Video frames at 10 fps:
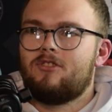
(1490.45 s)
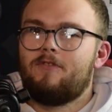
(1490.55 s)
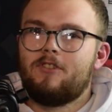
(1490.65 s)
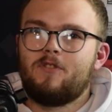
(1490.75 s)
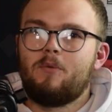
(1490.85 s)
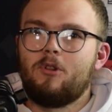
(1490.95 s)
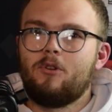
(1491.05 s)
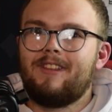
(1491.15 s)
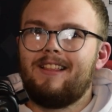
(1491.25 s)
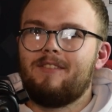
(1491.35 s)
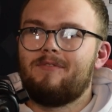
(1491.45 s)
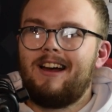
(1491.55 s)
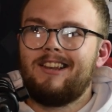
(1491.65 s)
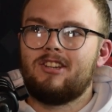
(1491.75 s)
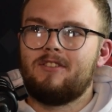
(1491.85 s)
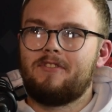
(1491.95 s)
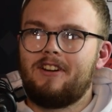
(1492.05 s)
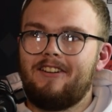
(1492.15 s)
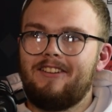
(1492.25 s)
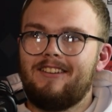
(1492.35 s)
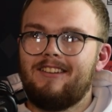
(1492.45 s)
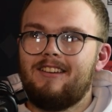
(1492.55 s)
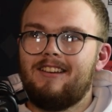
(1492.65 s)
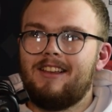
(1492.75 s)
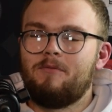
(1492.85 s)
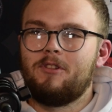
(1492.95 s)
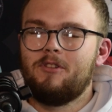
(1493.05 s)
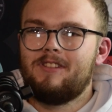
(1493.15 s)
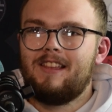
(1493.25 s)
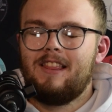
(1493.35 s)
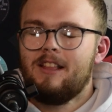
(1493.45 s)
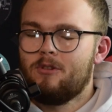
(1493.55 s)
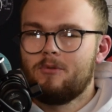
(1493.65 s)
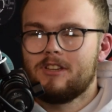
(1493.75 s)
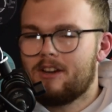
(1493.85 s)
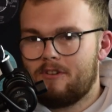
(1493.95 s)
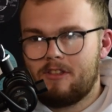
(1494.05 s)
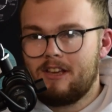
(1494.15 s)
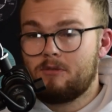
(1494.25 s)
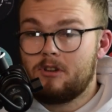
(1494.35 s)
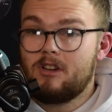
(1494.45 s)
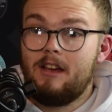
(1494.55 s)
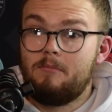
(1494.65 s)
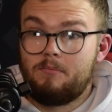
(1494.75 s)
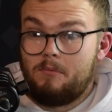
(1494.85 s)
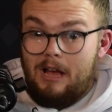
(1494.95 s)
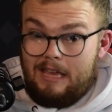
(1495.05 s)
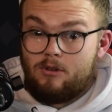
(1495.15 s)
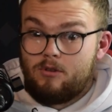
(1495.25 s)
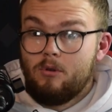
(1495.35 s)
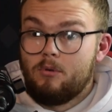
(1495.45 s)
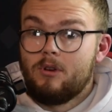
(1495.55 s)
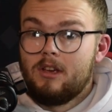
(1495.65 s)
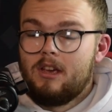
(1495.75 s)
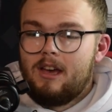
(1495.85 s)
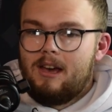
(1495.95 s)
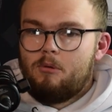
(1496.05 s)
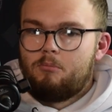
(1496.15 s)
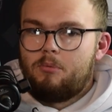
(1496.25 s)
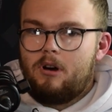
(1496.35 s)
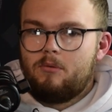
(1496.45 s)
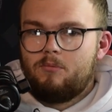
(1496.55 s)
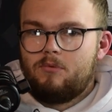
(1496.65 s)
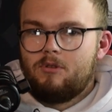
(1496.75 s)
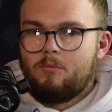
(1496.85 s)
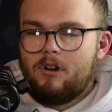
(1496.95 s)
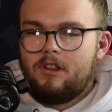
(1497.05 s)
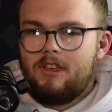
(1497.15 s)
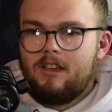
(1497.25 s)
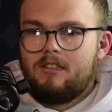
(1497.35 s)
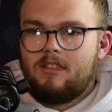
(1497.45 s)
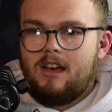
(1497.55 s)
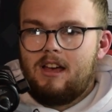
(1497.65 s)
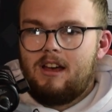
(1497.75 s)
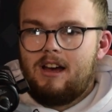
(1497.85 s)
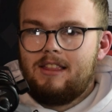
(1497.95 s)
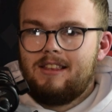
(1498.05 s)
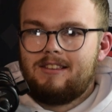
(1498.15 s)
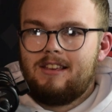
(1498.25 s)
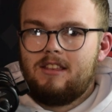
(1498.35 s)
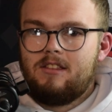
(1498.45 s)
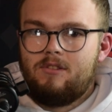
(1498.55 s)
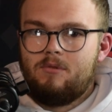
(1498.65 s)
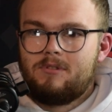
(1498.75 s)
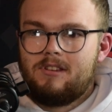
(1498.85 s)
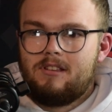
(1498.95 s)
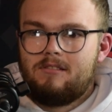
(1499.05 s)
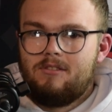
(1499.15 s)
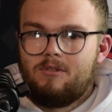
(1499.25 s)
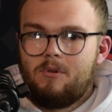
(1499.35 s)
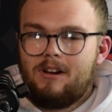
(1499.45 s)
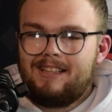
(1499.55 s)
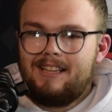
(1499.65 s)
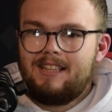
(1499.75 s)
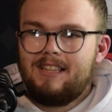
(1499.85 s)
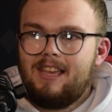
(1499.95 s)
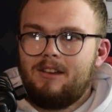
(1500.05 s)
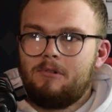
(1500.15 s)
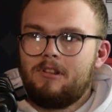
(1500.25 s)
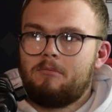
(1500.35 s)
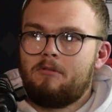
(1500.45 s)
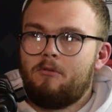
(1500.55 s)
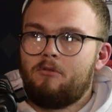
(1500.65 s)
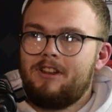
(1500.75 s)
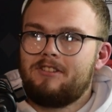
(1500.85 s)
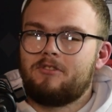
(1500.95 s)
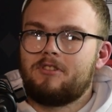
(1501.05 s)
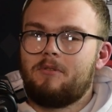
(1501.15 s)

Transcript: So first of all, we looked at like vanishing a Ferrari, and we looked at like loads of different things, which I I could do. But the one thing that I decided to do was like, you know what, I'd like to take one of the pro racers.